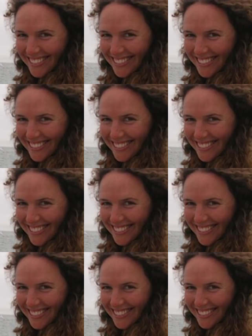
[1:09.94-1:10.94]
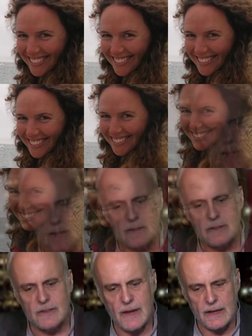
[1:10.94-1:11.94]
with you today. And
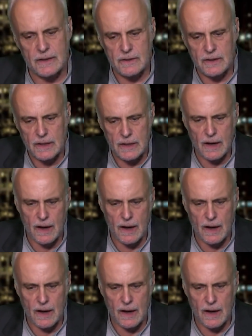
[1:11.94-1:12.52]
secondly,